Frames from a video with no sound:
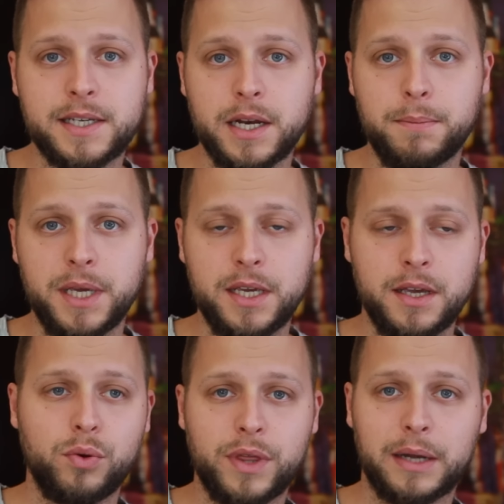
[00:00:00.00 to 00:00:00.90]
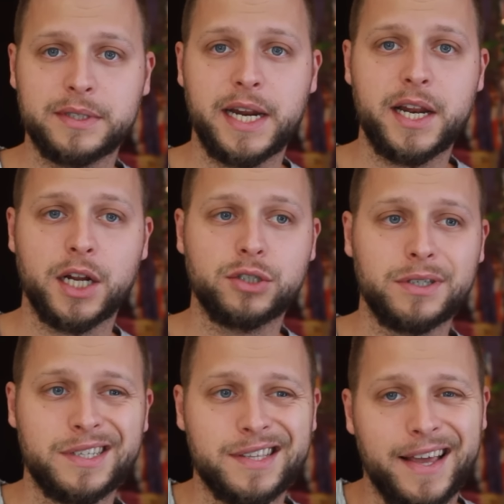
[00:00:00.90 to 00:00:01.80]
gonna be.
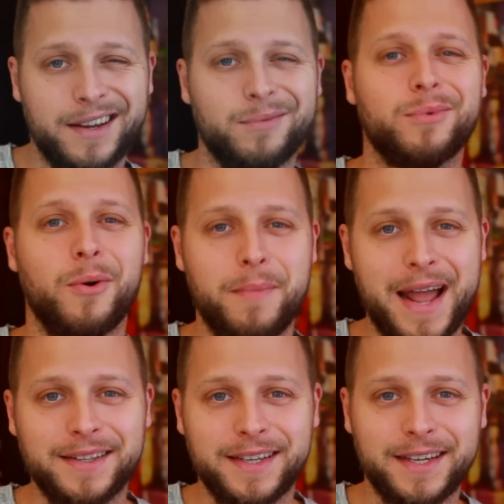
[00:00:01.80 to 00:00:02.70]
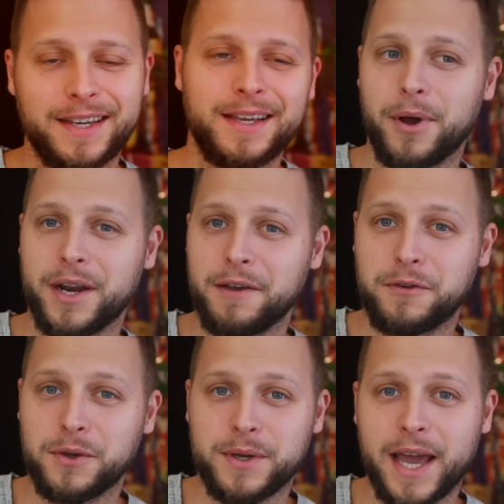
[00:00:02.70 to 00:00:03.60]
2800 is like romantic, but
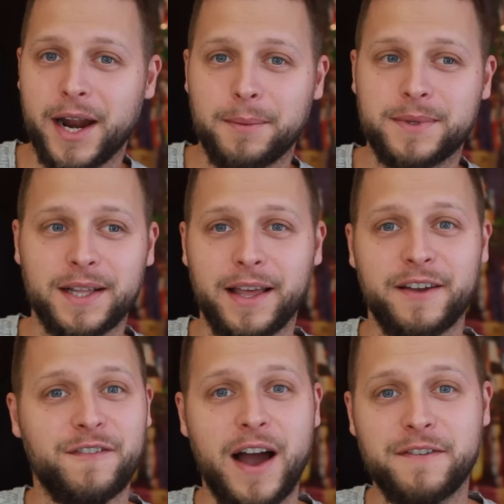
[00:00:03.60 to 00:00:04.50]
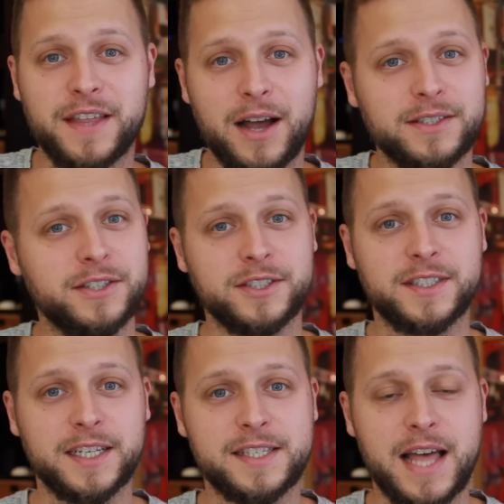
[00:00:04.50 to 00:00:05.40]
if you get up to like 5000 or
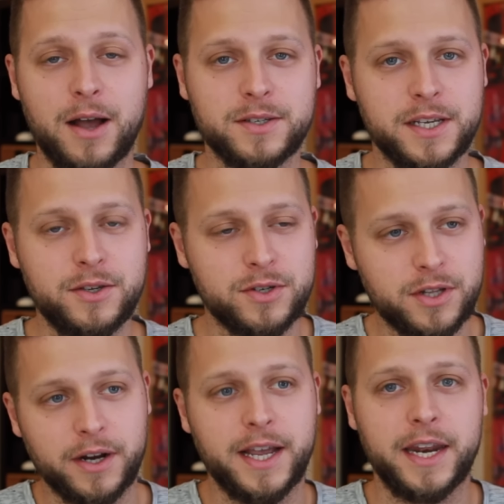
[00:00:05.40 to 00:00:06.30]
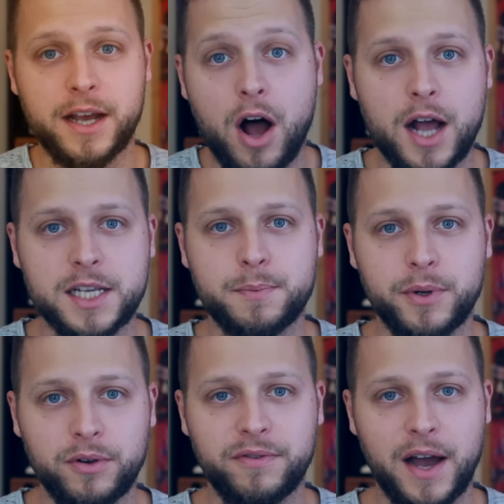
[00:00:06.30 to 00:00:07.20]
6000, you start getting
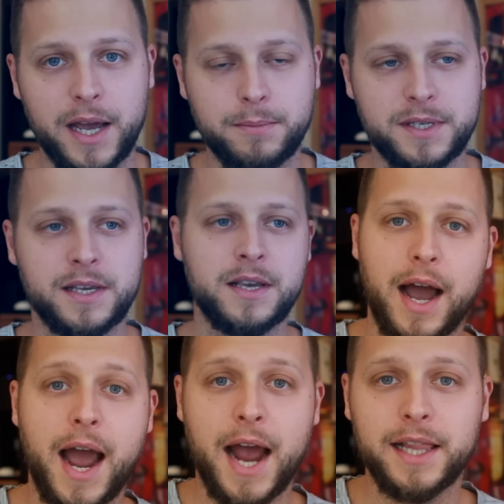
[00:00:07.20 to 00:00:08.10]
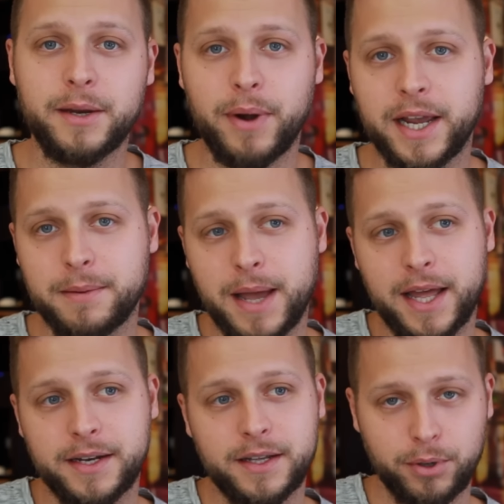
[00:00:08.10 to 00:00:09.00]
hospital vibes. I highly
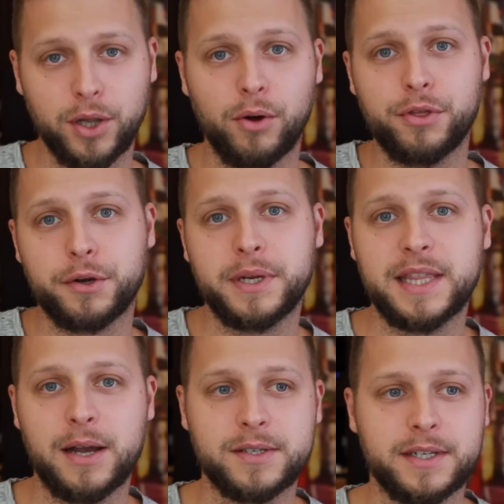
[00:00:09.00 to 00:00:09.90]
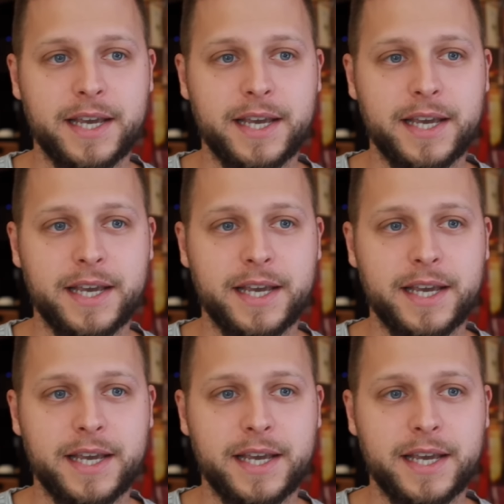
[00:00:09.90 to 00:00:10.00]
recommend below 3000